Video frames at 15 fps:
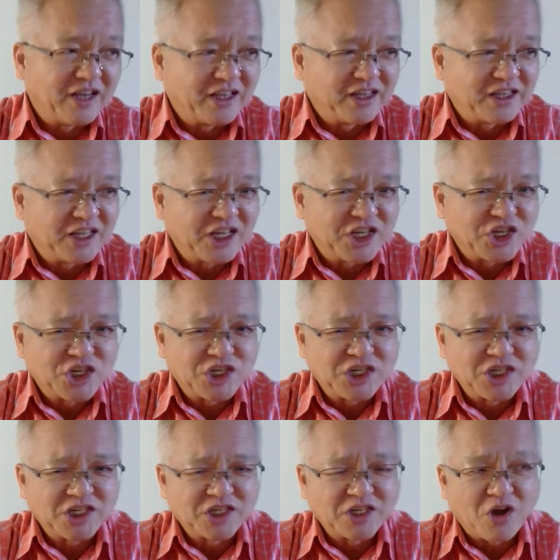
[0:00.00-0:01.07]
It
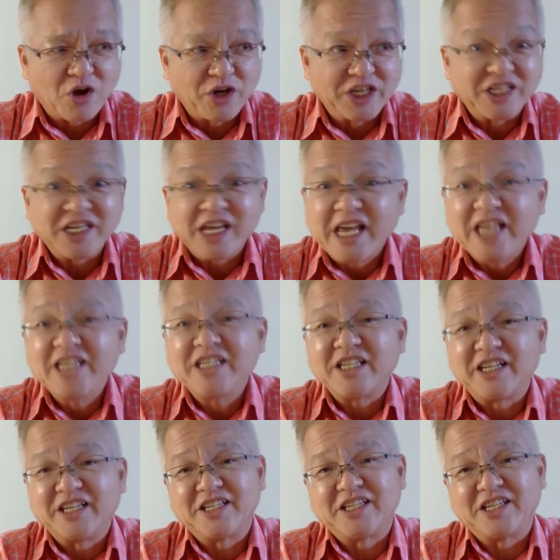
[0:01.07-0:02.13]
is on its east
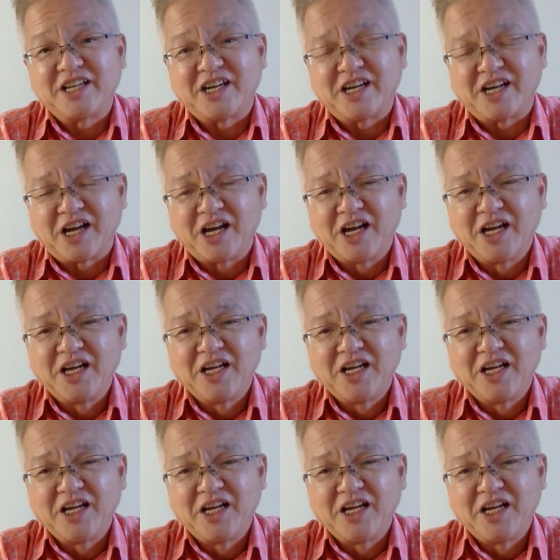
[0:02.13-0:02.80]
is the